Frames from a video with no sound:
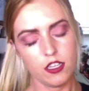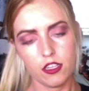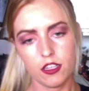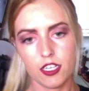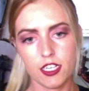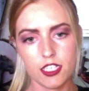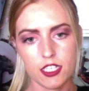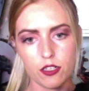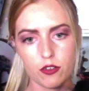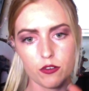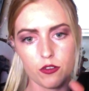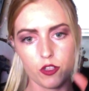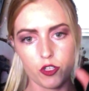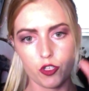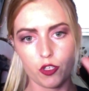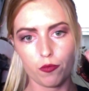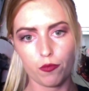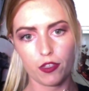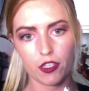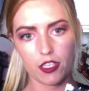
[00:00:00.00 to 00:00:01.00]
these little
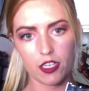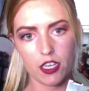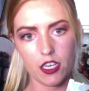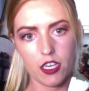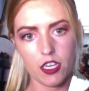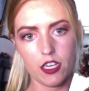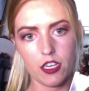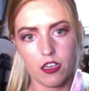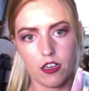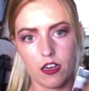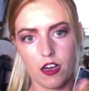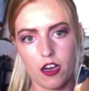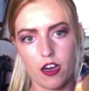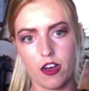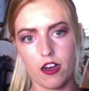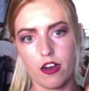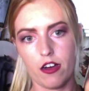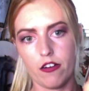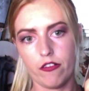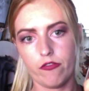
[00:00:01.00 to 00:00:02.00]
loops here
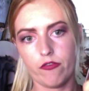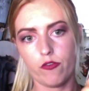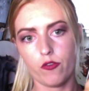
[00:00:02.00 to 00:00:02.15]
are